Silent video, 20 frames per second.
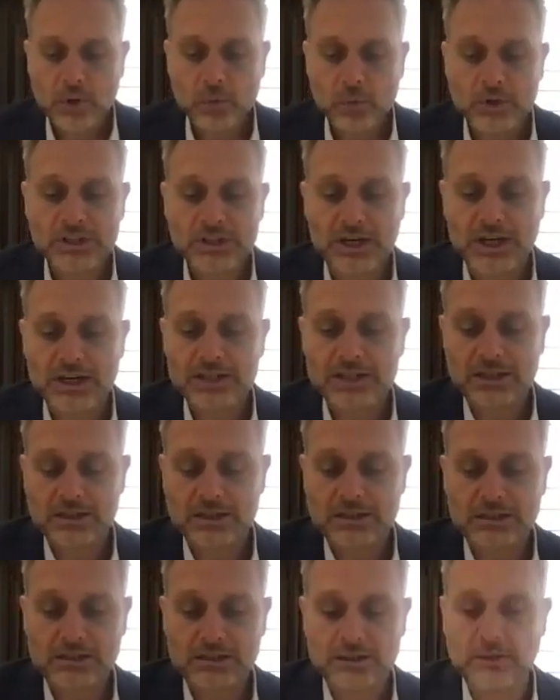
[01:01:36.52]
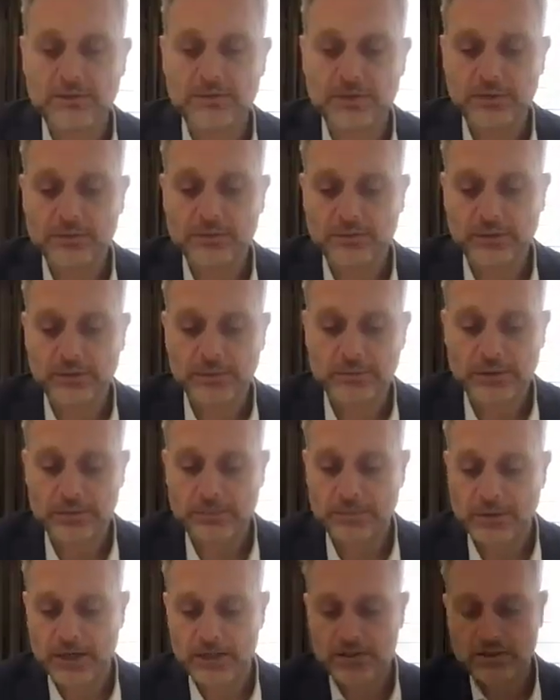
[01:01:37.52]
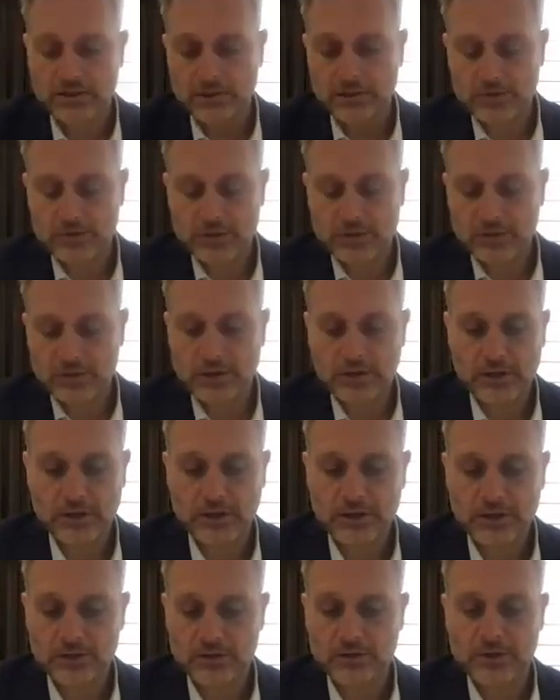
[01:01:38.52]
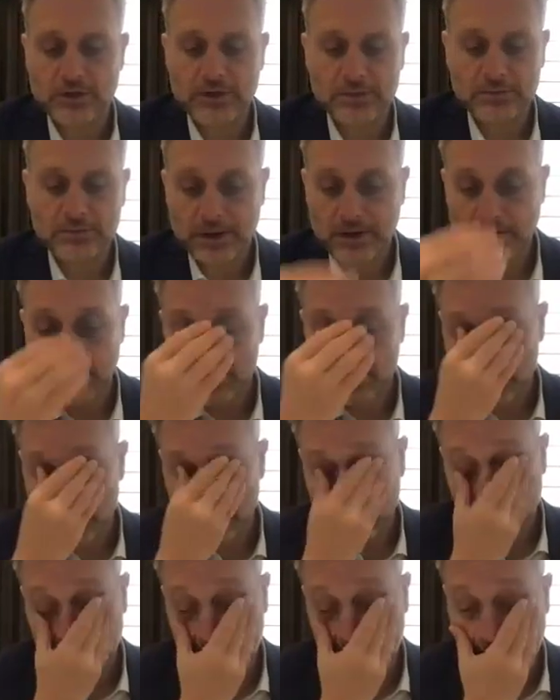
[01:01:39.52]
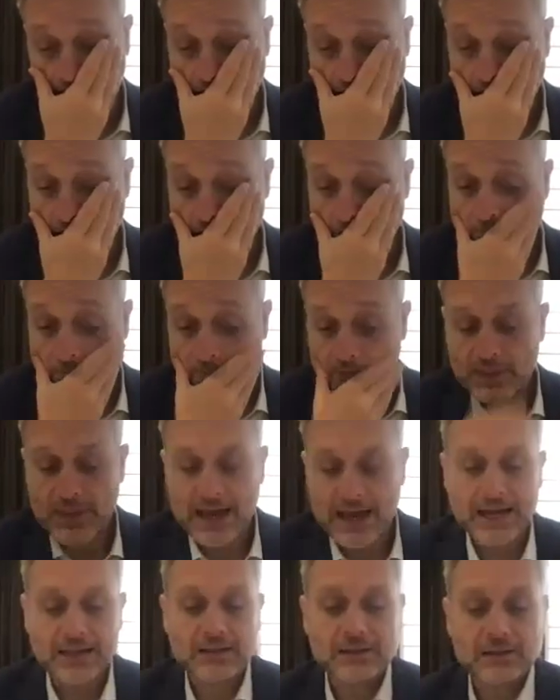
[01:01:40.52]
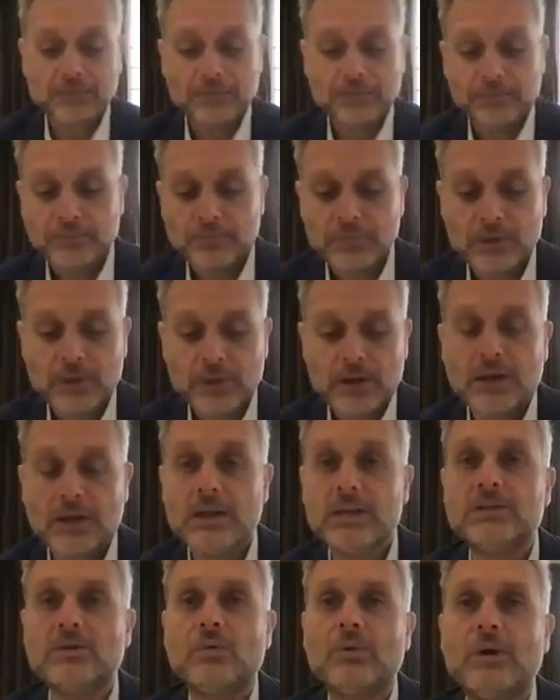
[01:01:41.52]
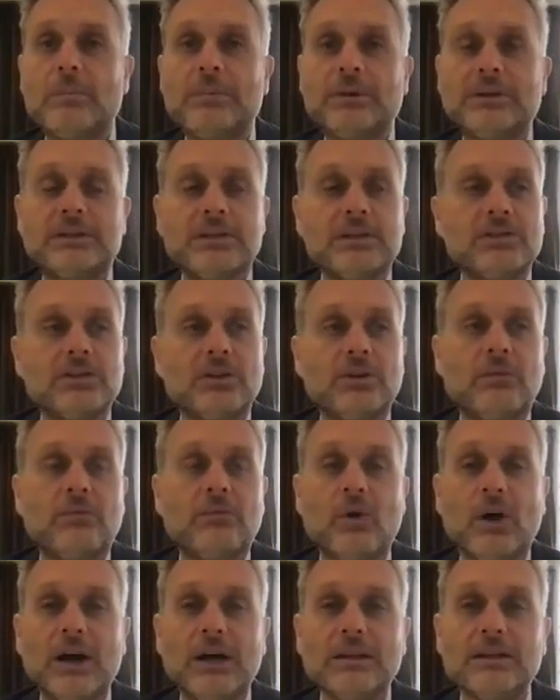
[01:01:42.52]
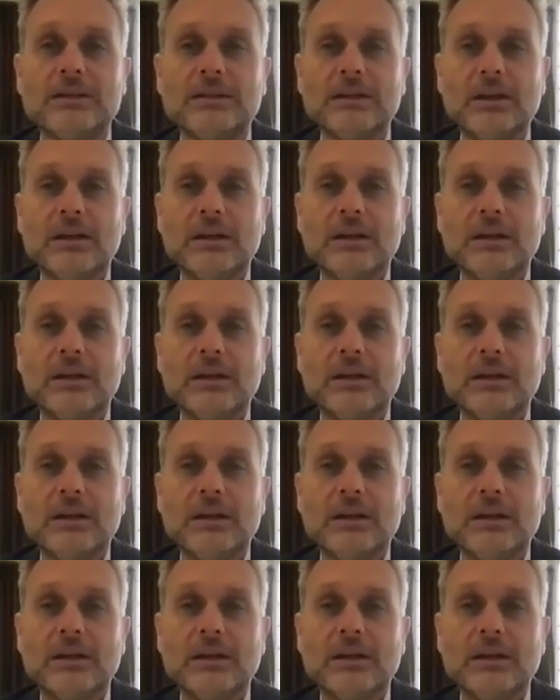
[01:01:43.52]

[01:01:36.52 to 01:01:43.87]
which takes us, if you flip the page, I'm just gonna do this paragraph very quickly. That is a repetition of what?